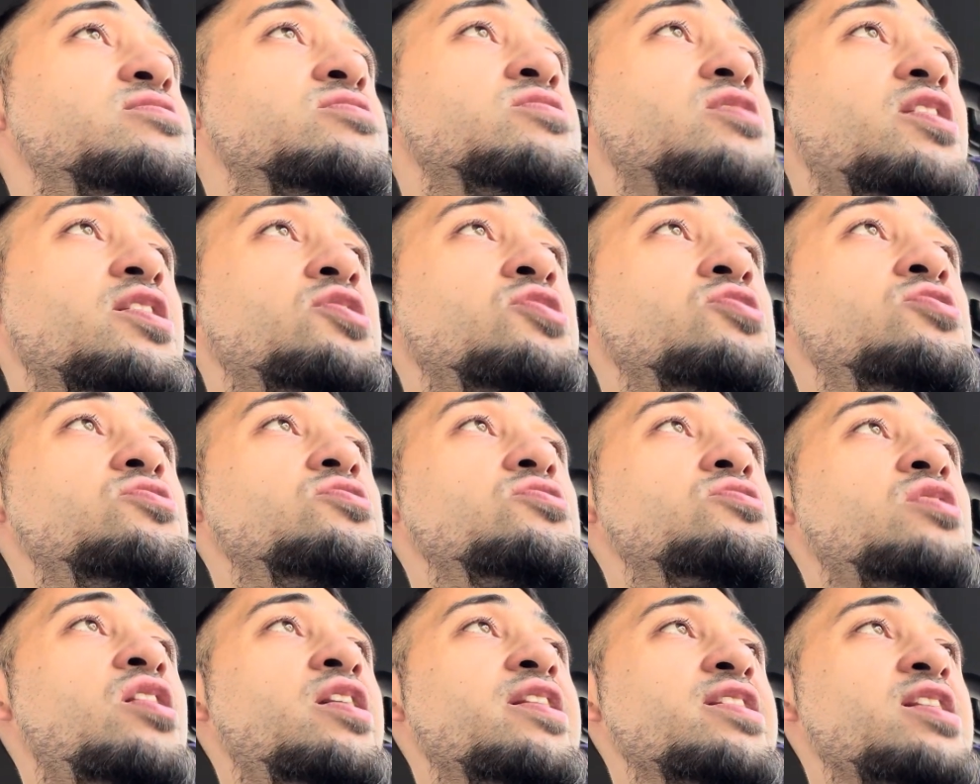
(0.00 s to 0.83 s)

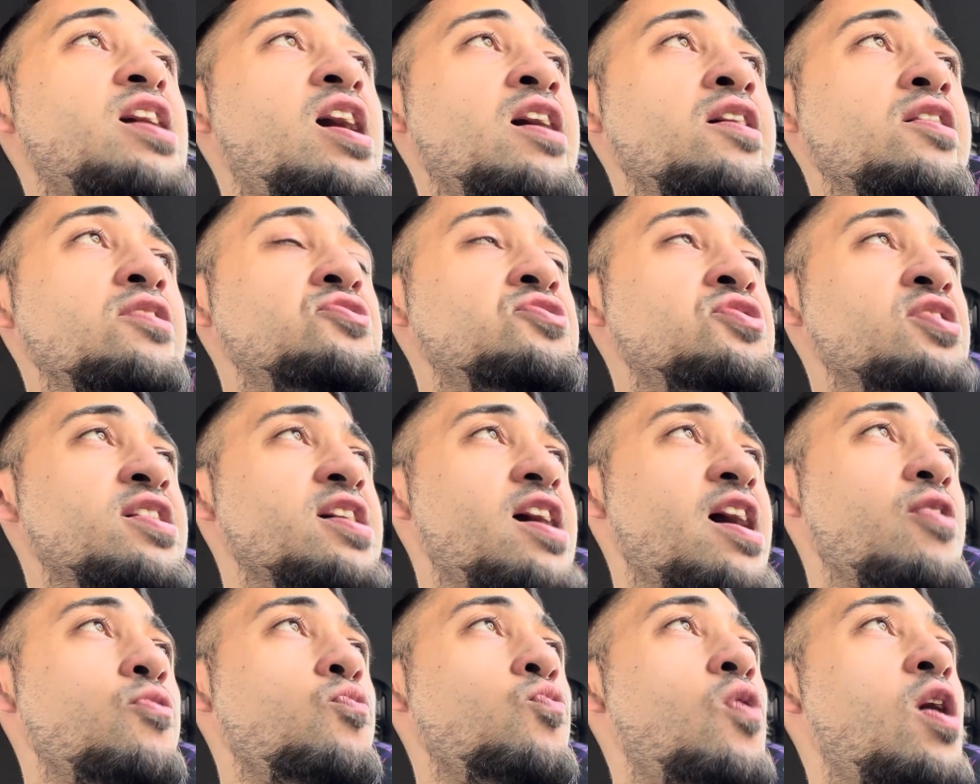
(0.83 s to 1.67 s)
Like I think
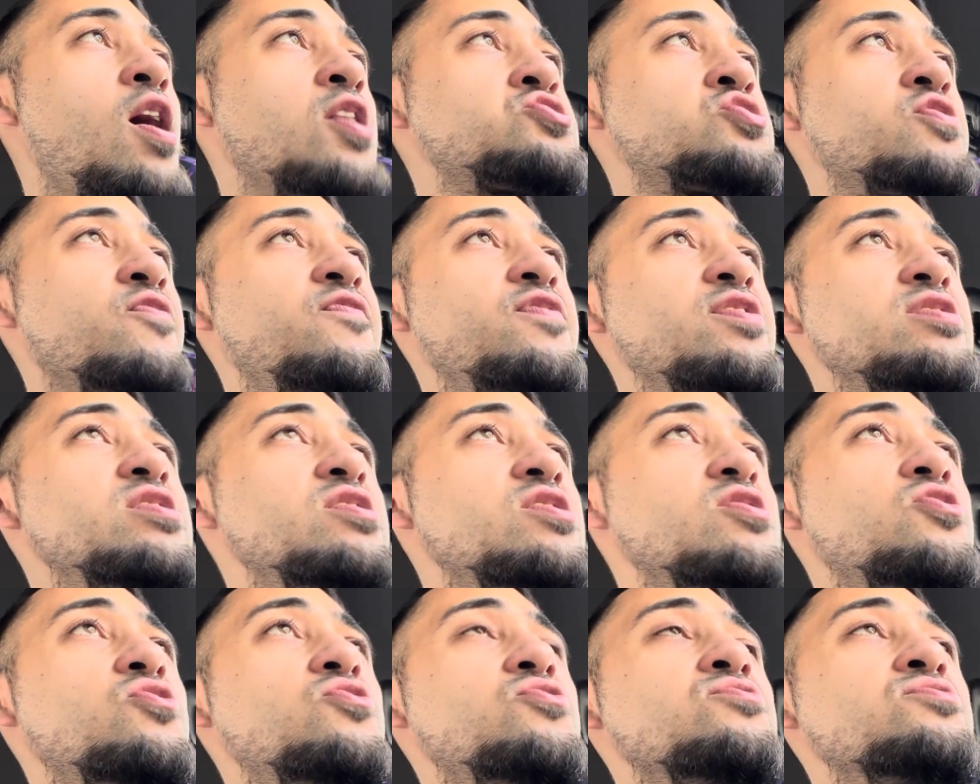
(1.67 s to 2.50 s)
I watched a
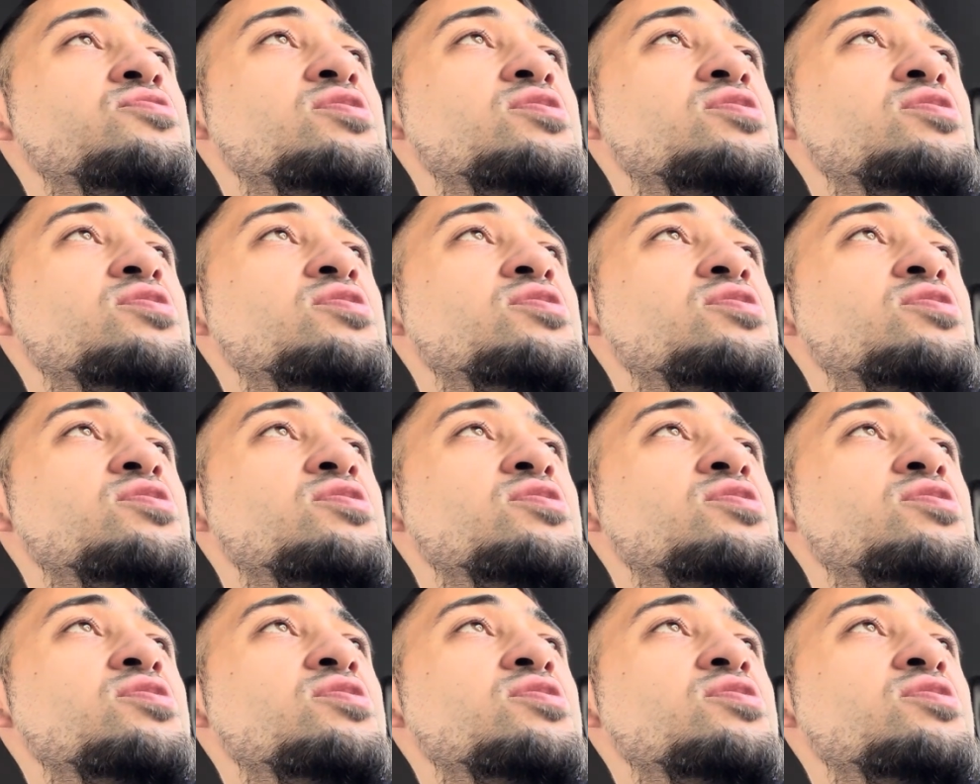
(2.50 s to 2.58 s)
video.